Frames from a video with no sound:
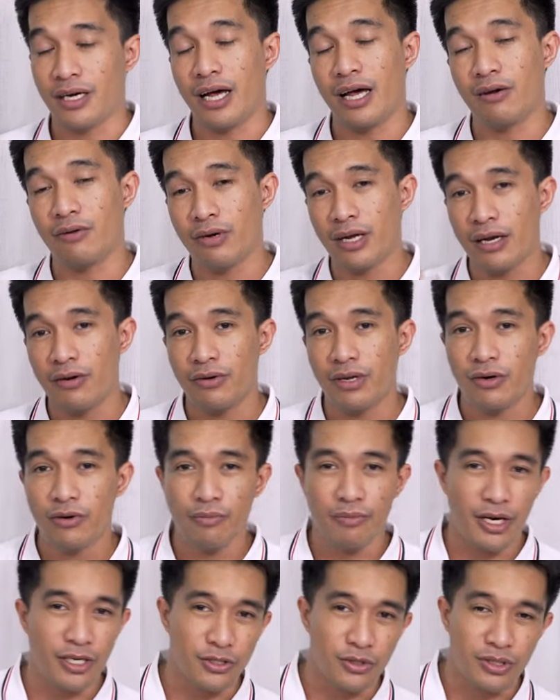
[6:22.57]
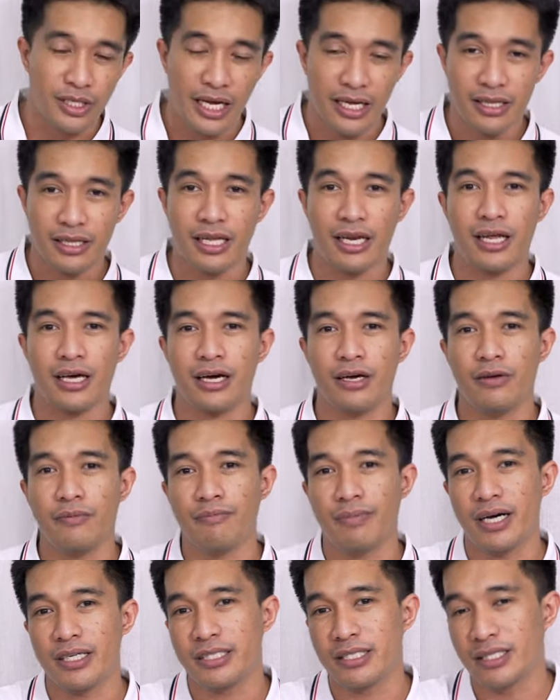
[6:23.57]
Lalo-lalo na kung medyo tight talaga yung
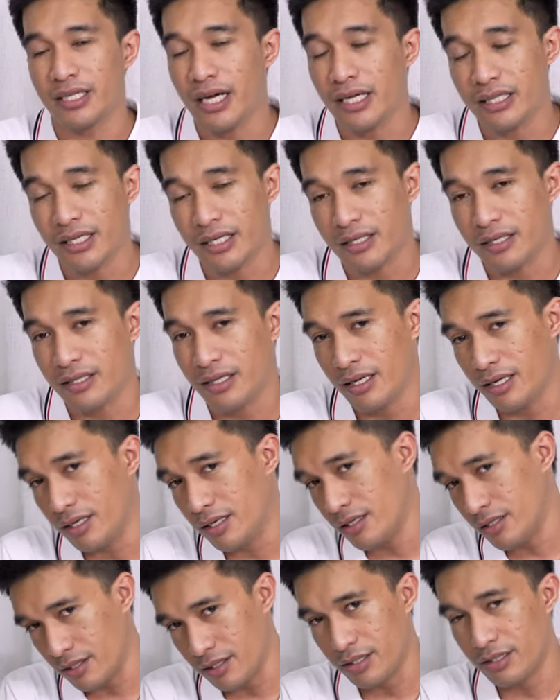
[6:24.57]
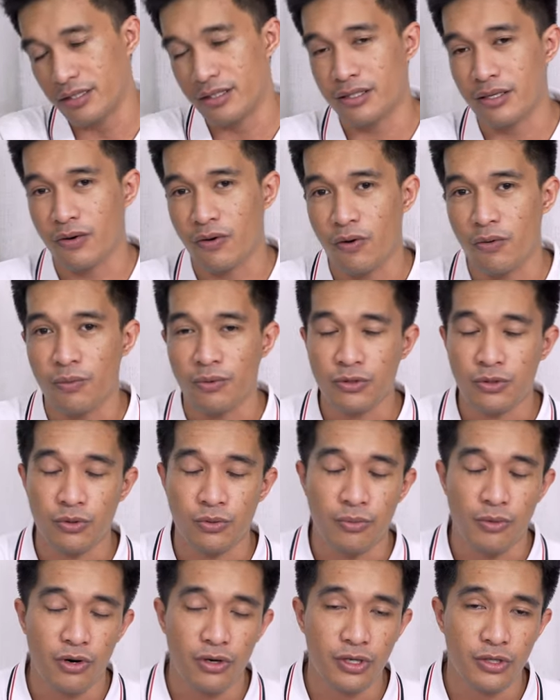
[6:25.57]
budget natin, then this is the go-to
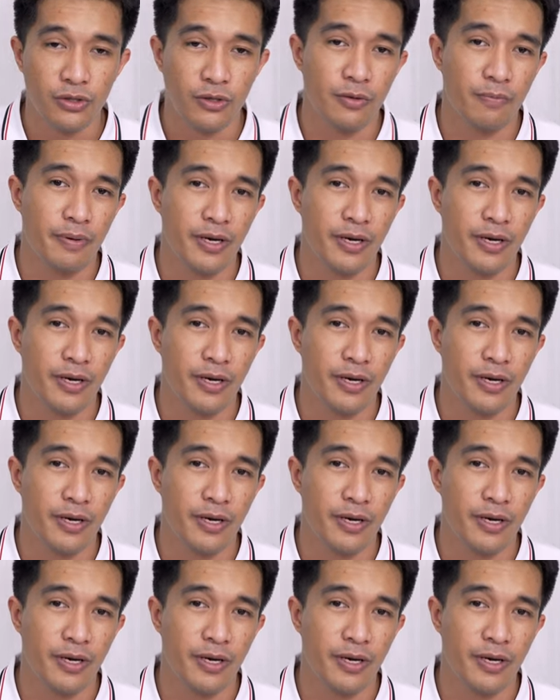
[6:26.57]
monitor.